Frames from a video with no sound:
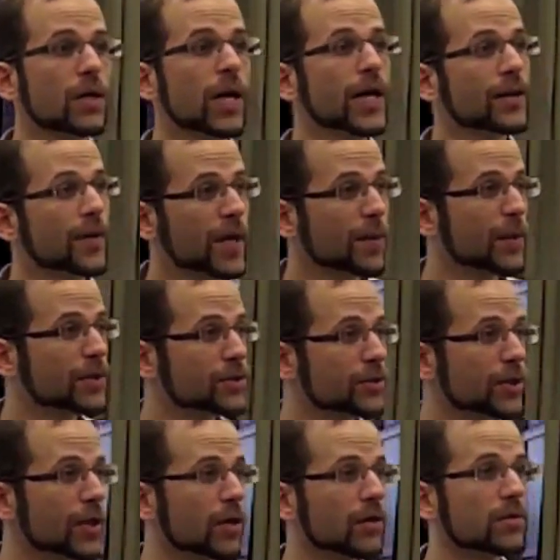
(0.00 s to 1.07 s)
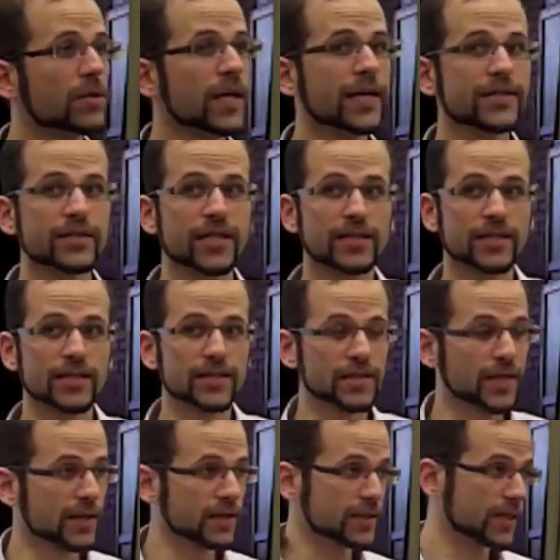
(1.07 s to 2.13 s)
Highly recommend you go, and you get the
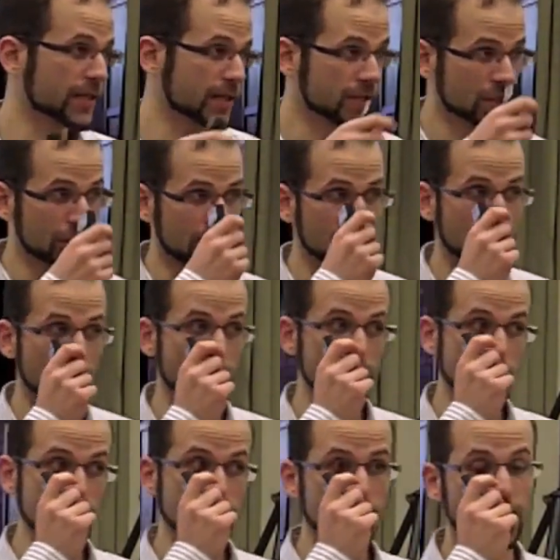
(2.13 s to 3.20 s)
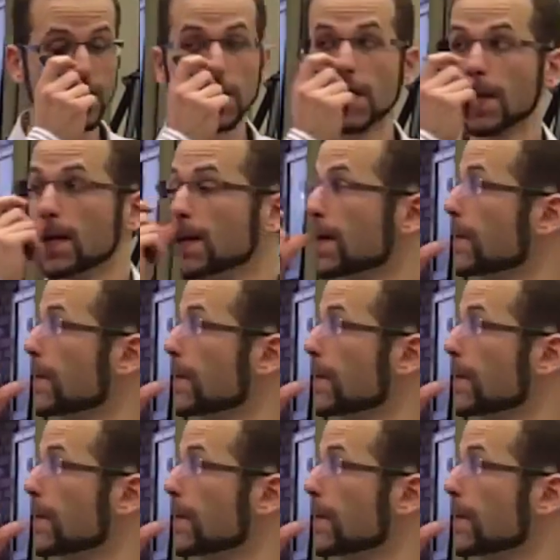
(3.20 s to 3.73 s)
discounted tickets here while Kusum is here.